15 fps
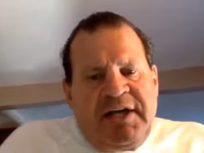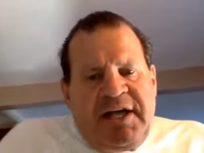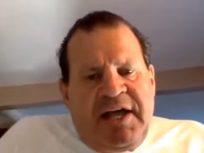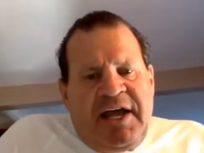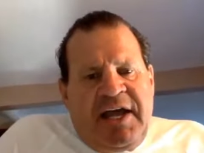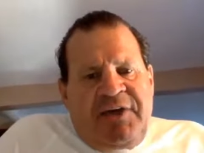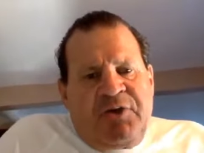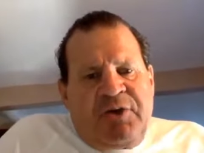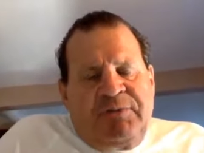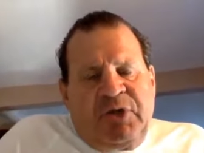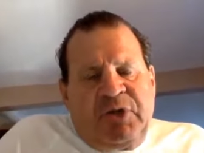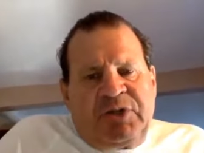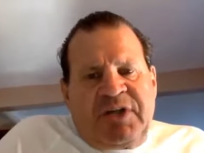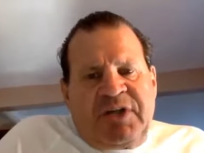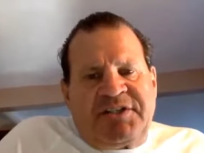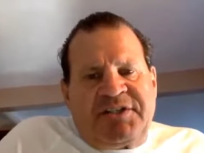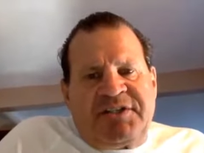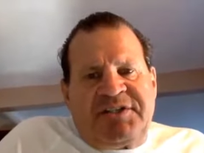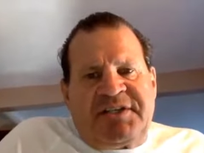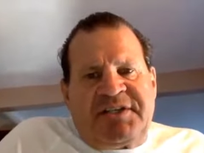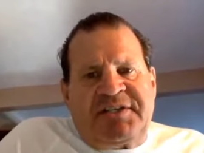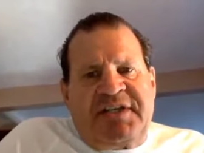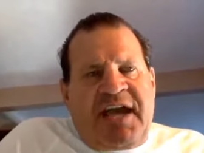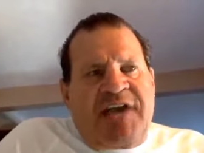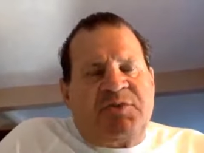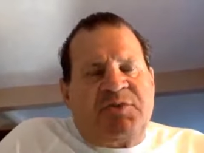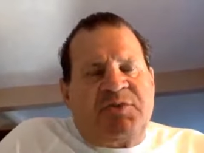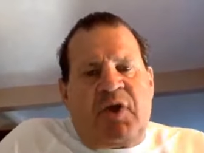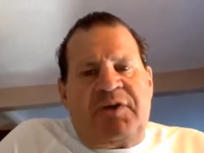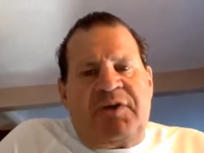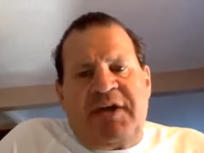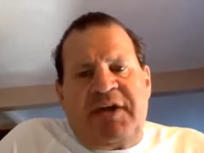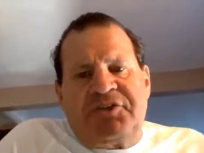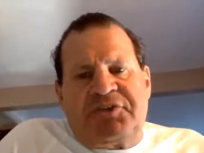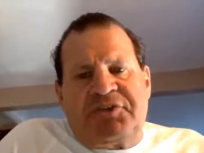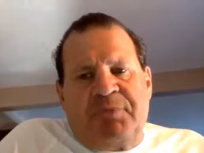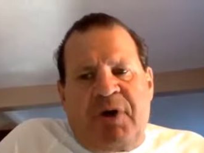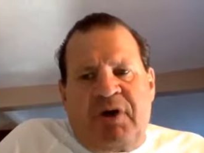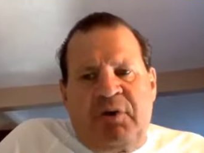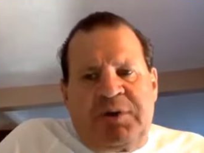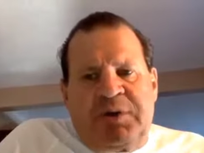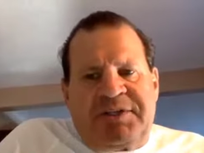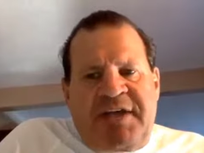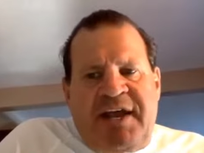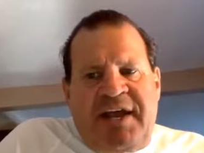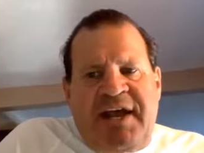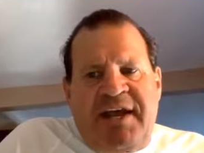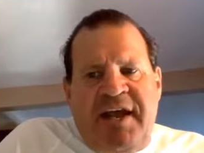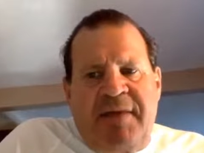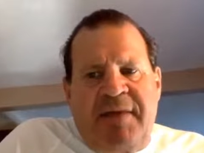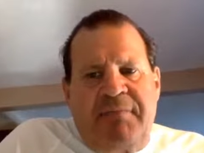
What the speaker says: and Herb looked at us and said, guys, we're on the ice tomorrow at 10 a.m.